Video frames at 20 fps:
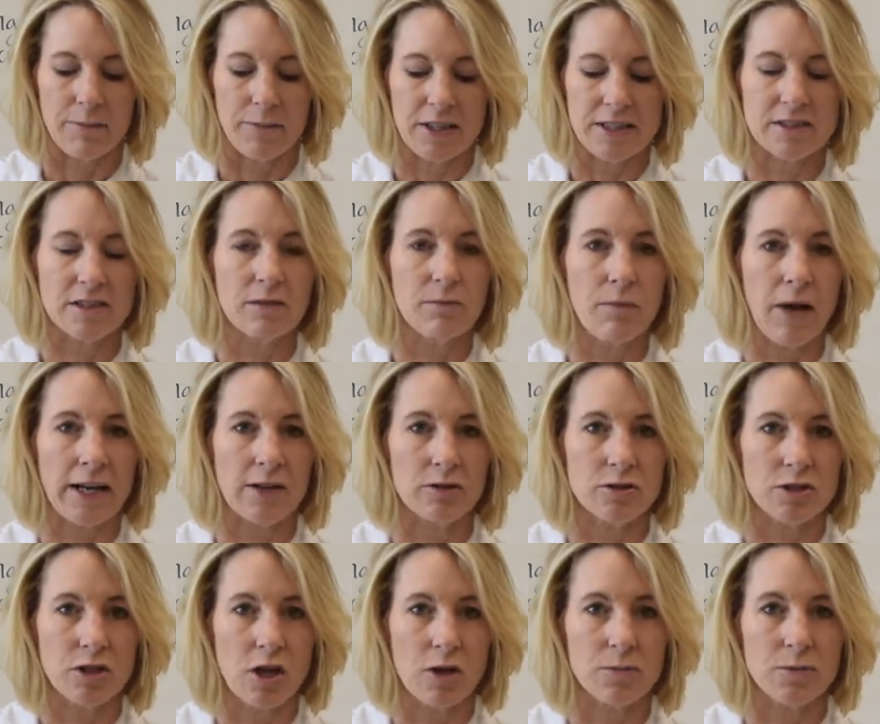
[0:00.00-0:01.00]
These
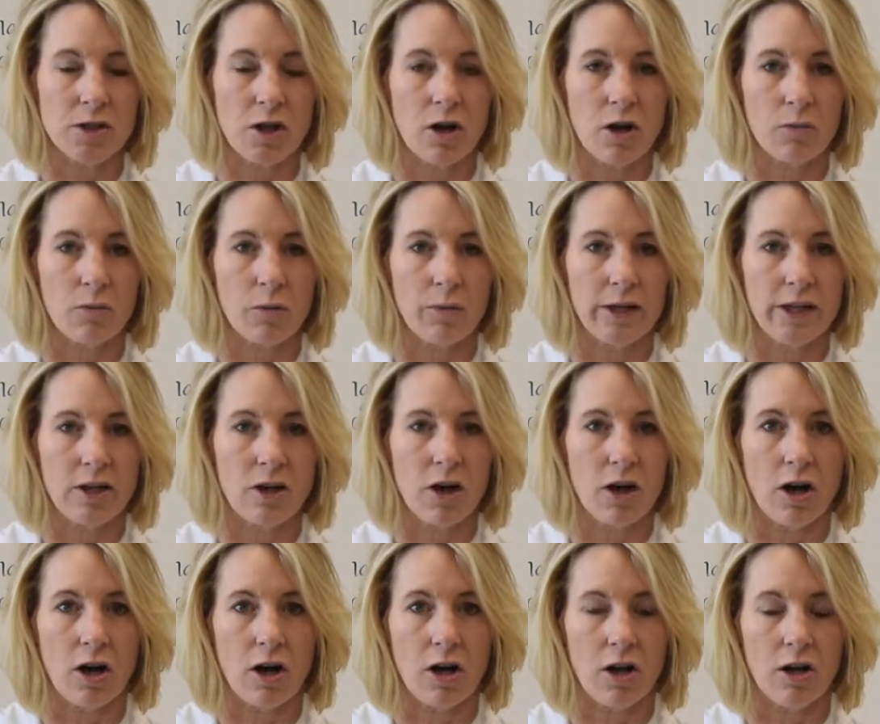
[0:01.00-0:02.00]
microscopes are what we
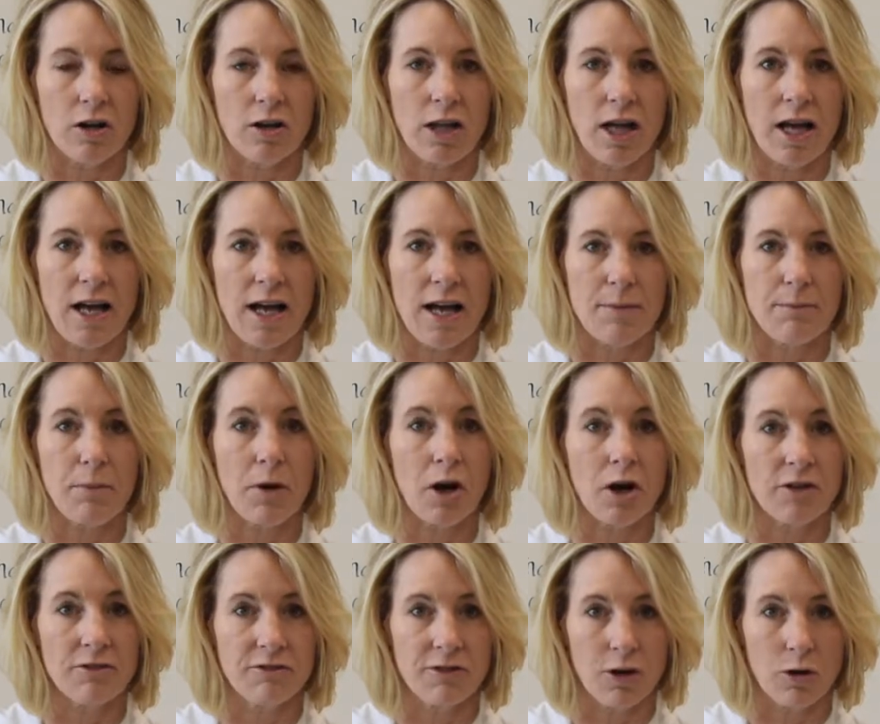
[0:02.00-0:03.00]
call
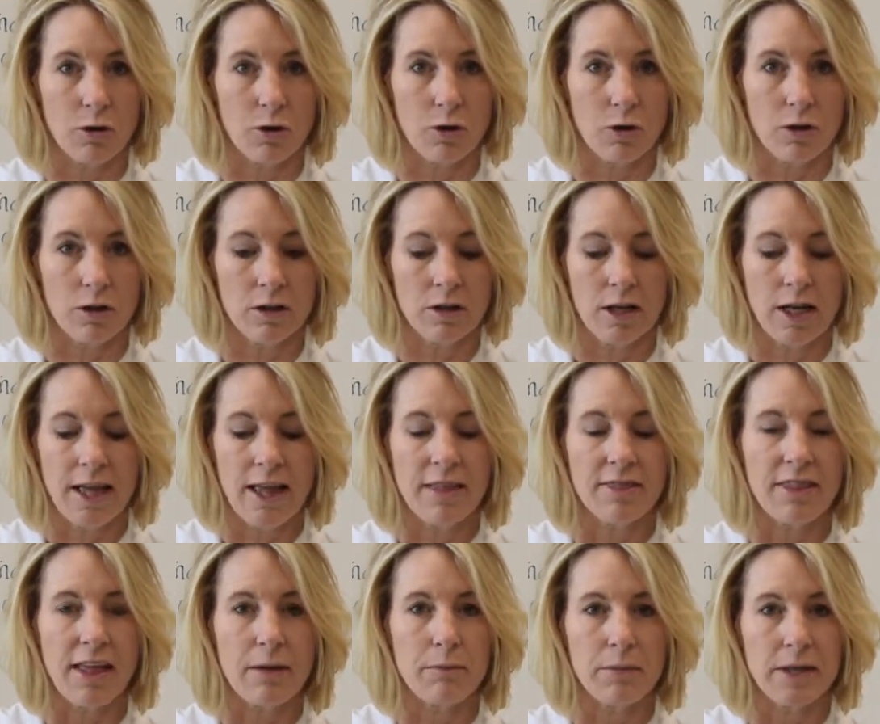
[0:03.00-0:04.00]
parfocal.
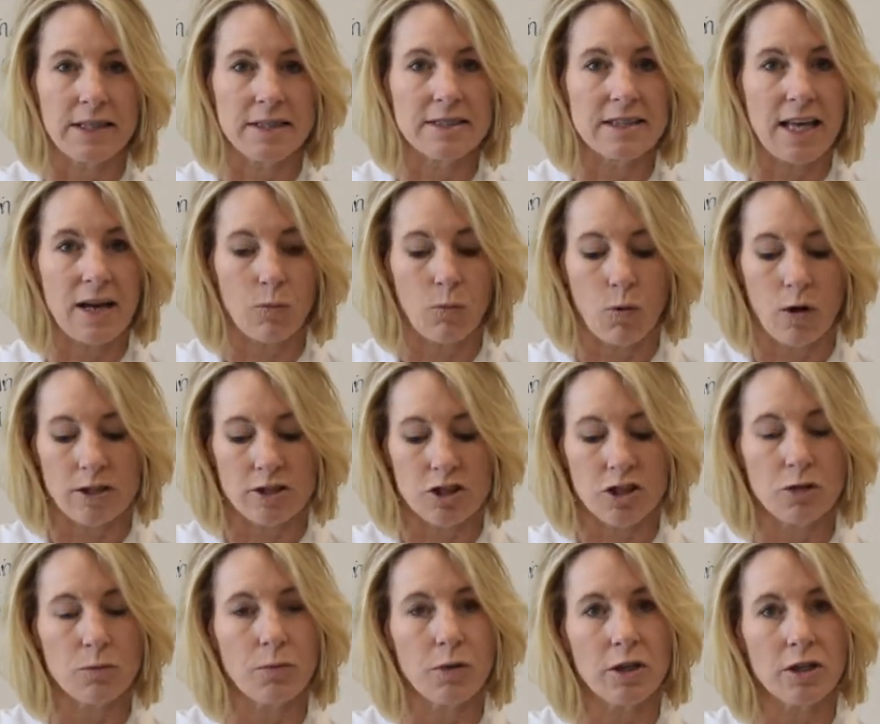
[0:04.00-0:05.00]
That means that once
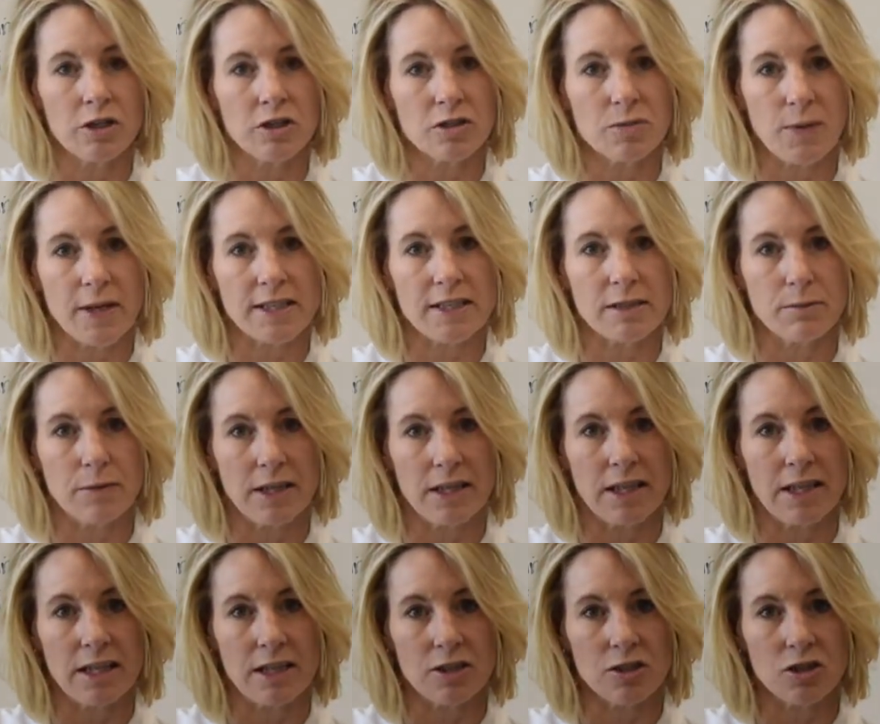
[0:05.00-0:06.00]
you put your specimen
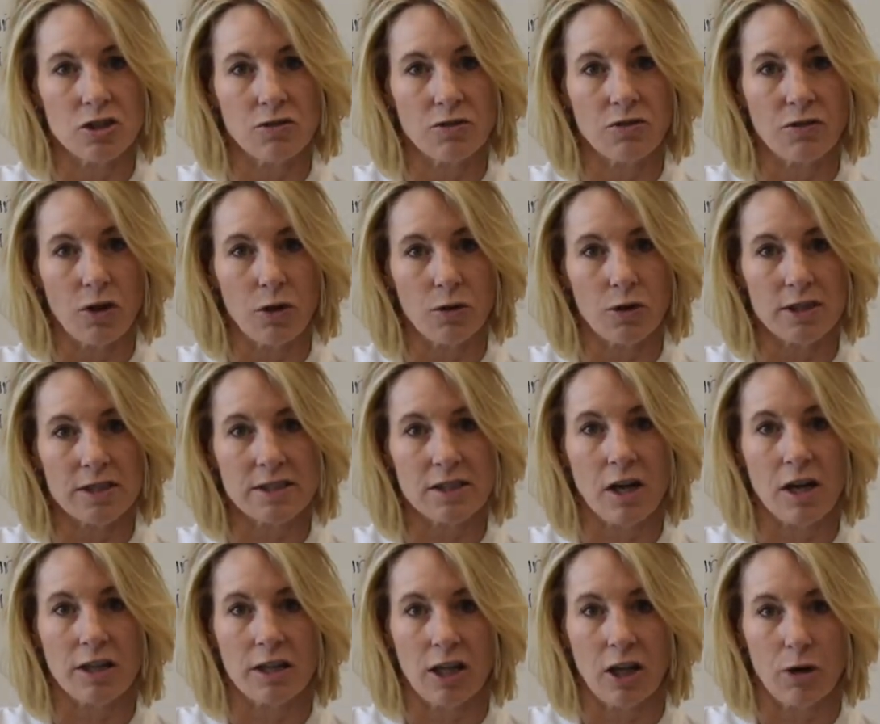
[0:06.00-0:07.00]
into focus
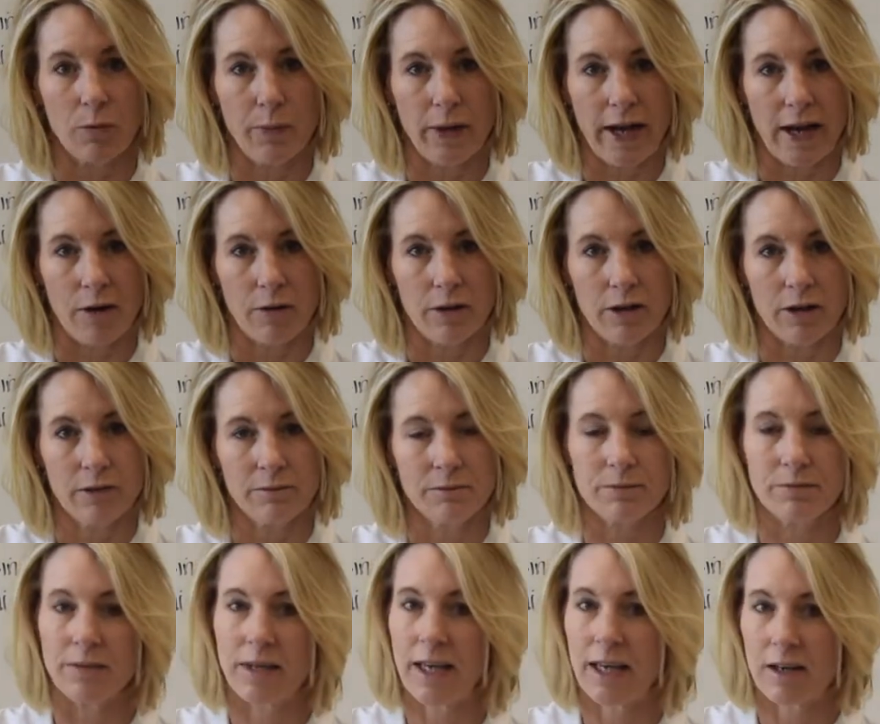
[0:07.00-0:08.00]
on low power,
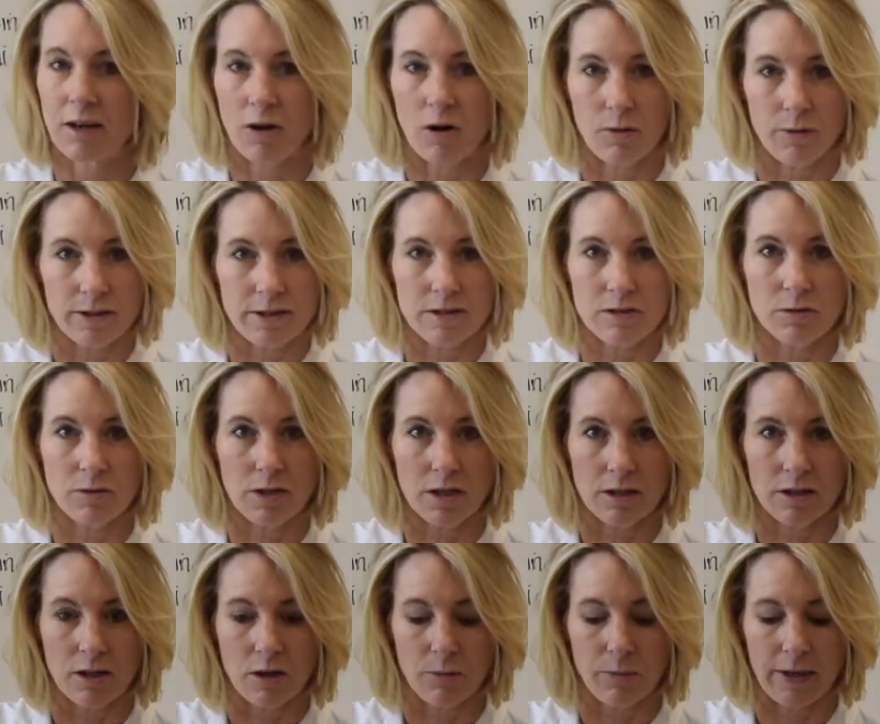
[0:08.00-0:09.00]
and always do it
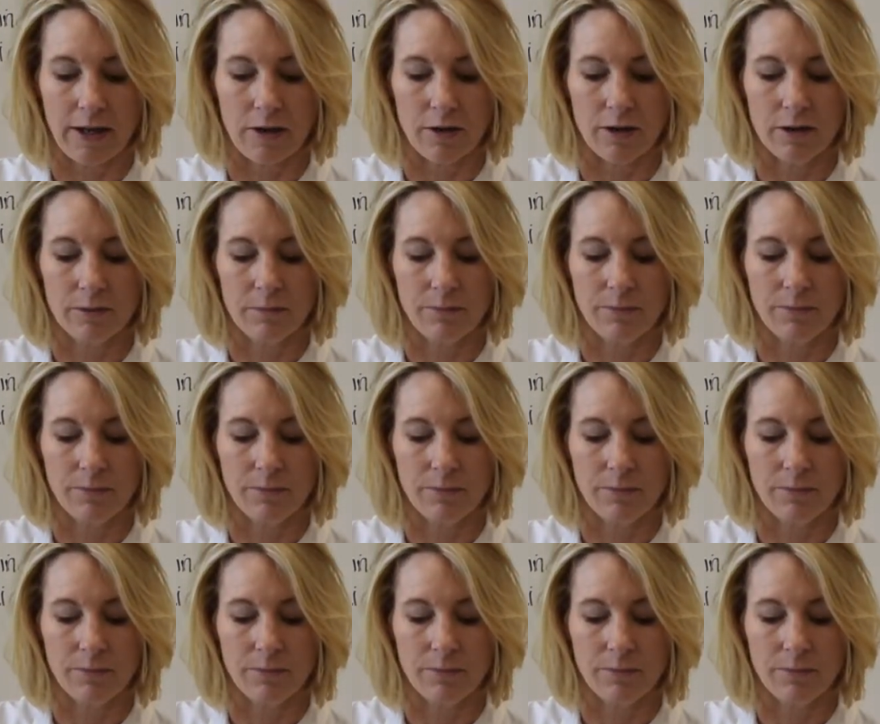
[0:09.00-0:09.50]
on low power,